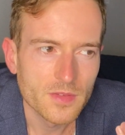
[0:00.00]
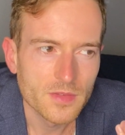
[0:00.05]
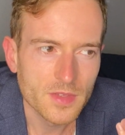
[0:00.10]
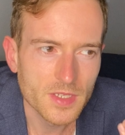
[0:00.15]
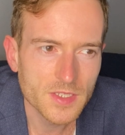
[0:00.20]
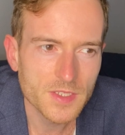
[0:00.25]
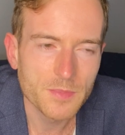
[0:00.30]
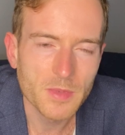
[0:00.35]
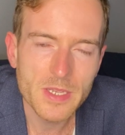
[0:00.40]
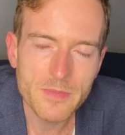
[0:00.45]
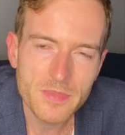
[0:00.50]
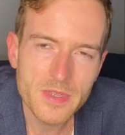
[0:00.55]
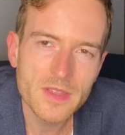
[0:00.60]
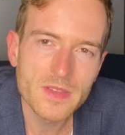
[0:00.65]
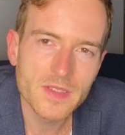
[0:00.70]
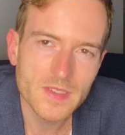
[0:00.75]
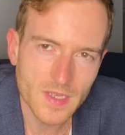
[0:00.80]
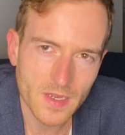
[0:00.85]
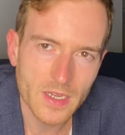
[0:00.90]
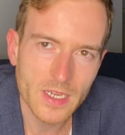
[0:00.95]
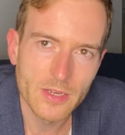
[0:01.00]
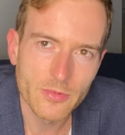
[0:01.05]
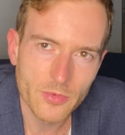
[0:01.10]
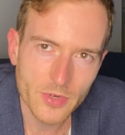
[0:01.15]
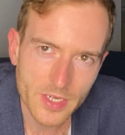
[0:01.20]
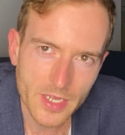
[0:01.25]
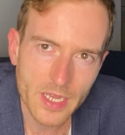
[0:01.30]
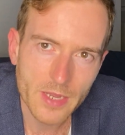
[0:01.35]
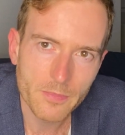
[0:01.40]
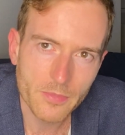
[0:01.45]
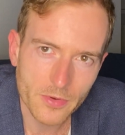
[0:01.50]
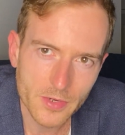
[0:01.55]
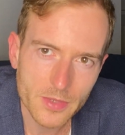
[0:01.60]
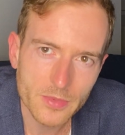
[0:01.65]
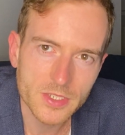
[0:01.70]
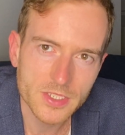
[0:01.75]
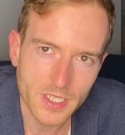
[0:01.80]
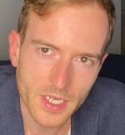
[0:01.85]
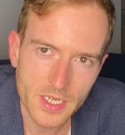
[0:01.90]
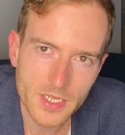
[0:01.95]
this might be the time when pretty
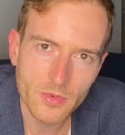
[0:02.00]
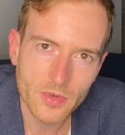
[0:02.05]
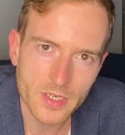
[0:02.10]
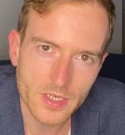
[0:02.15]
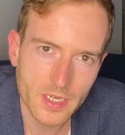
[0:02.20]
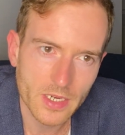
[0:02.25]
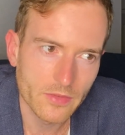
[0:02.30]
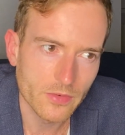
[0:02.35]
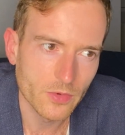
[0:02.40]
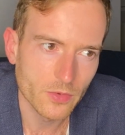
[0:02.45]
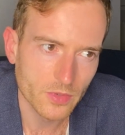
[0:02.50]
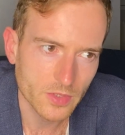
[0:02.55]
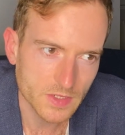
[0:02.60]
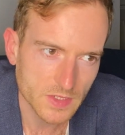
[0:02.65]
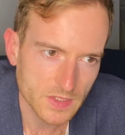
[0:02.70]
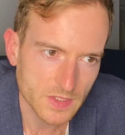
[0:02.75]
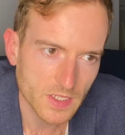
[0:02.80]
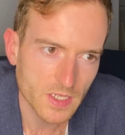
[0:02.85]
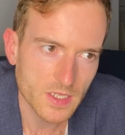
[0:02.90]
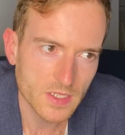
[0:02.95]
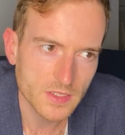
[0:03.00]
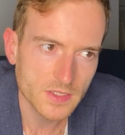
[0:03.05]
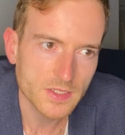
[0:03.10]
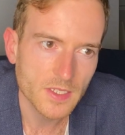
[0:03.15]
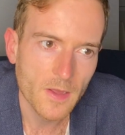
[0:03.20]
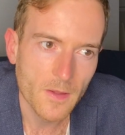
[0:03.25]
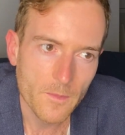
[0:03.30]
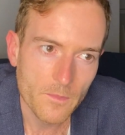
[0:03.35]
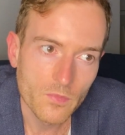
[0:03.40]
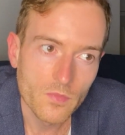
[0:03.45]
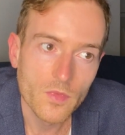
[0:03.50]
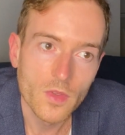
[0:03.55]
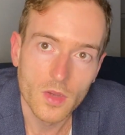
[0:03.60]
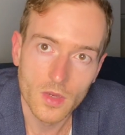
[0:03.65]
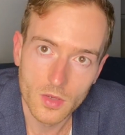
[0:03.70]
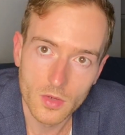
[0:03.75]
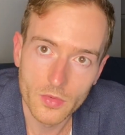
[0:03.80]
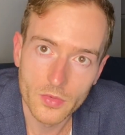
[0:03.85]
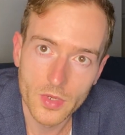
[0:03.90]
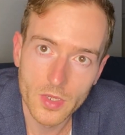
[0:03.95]
much anyone and everyone says
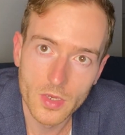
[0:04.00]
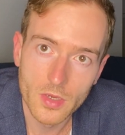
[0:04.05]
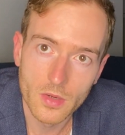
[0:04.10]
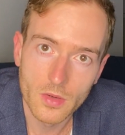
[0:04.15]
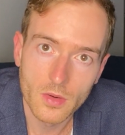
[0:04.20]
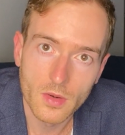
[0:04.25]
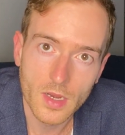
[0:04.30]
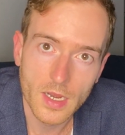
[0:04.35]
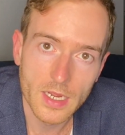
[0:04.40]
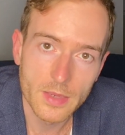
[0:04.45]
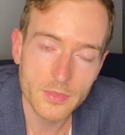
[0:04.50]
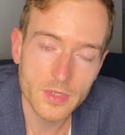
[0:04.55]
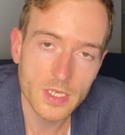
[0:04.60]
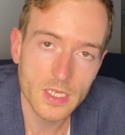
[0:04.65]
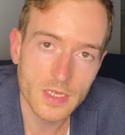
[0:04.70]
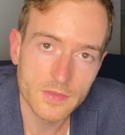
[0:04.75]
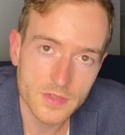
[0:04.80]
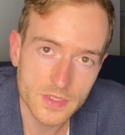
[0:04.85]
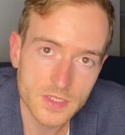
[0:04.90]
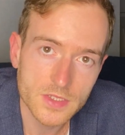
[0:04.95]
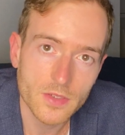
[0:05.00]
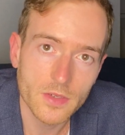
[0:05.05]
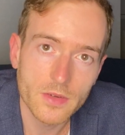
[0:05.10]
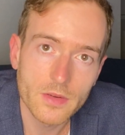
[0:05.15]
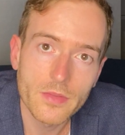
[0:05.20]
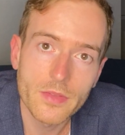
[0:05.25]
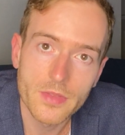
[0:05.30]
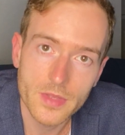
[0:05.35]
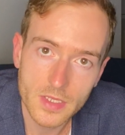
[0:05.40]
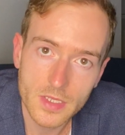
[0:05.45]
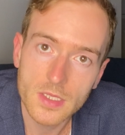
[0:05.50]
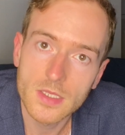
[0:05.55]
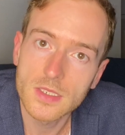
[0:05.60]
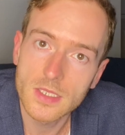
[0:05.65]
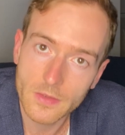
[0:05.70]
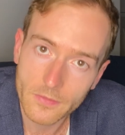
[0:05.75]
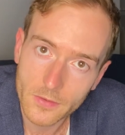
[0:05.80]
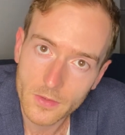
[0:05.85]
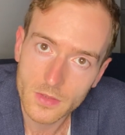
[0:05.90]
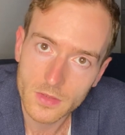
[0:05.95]
oh no i'm going to have to start thinking
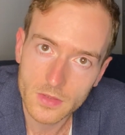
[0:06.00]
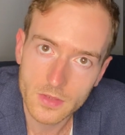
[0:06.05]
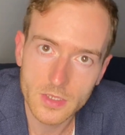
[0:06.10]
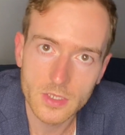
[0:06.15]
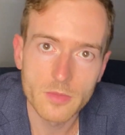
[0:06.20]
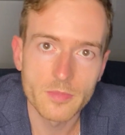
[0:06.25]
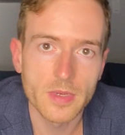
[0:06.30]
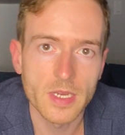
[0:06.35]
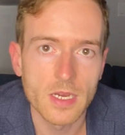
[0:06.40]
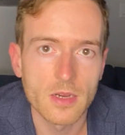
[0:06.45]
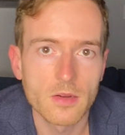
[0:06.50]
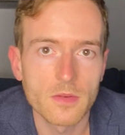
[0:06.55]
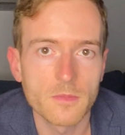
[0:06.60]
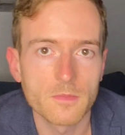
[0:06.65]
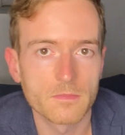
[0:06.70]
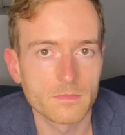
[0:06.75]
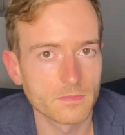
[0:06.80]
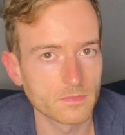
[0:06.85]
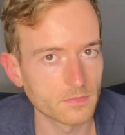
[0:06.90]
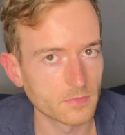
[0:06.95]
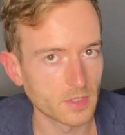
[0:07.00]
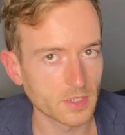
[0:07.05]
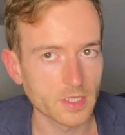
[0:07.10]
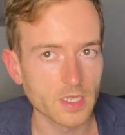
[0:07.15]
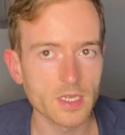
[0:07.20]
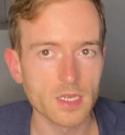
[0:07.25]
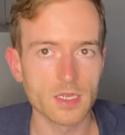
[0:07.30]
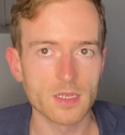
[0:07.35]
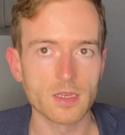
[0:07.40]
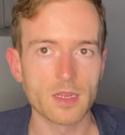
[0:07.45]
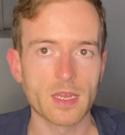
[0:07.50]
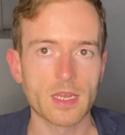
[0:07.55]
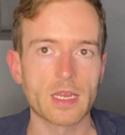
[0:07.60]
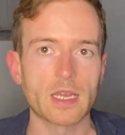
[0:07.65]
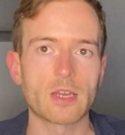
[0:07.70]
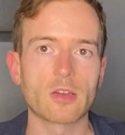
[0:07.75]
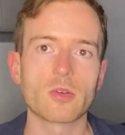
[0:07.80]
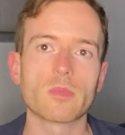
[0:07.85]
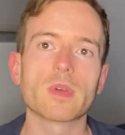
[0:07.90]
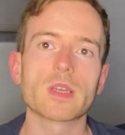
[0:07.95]
differently about again
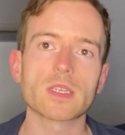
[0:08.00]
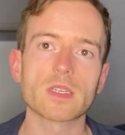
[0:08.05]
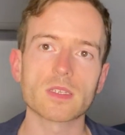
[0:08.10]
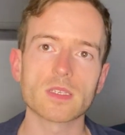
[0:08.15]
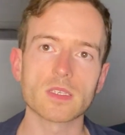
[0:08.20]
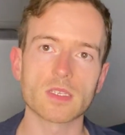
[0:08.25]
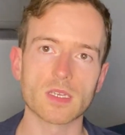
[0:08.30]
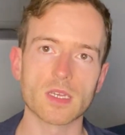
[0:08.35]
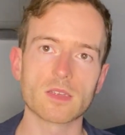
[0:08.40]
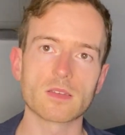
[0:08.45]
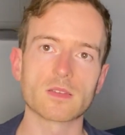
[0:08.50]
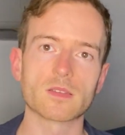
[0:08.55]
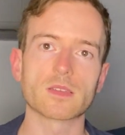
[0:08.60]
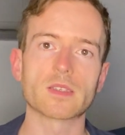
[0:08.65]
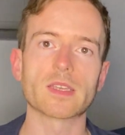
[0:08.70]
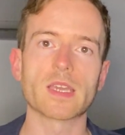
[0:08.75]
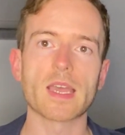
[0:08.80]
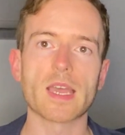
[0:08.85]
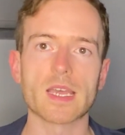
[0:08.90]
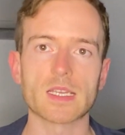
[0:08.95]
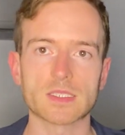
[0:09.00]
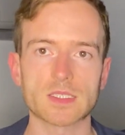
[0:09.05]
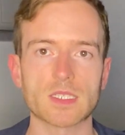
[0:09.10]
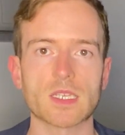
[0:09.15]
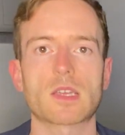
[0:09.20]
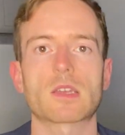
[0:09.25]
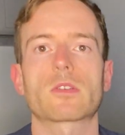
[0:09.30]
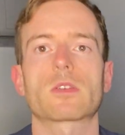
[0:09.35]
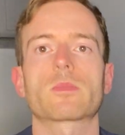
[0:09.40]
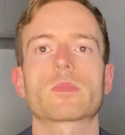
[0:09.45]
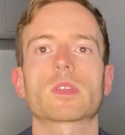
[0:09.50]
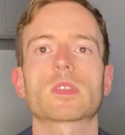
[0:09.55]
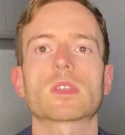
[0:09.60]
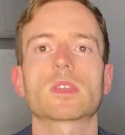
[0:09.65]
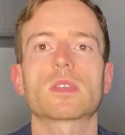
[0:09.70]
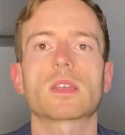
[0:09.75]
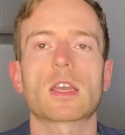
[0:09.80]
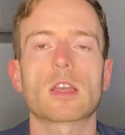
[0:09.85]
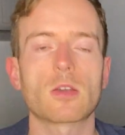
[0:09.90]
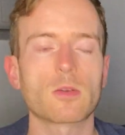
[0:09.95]
how am I going to get gas? How am I going
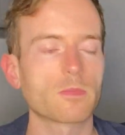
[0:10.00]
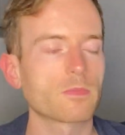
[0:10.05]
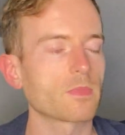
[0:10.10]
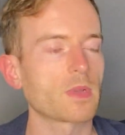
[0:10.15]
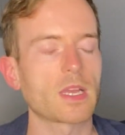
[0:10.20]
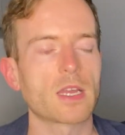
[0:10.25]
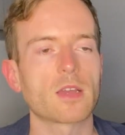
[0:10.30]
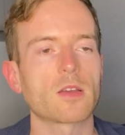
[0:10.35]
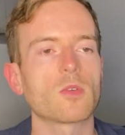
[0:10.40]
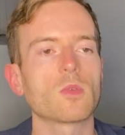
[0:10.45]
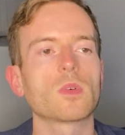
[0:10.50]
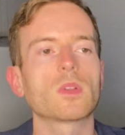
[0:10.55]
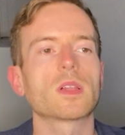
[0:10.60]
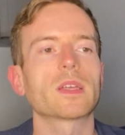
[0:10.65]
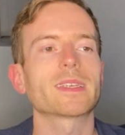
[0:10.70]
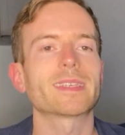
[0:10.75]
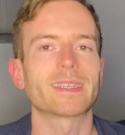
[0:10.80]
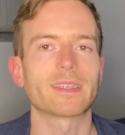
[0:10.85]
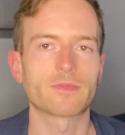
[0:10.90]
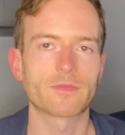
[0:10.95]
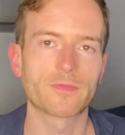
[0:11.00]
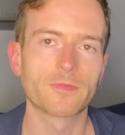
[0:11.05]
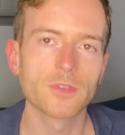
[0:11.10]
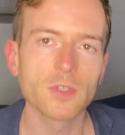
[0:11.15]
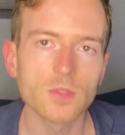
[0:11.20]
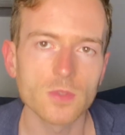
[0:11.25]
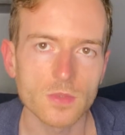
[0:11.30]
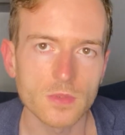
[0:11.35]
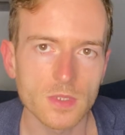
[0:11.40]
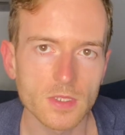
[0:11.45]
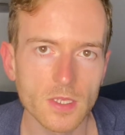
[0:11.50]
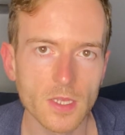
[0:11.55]
to how how will I get food?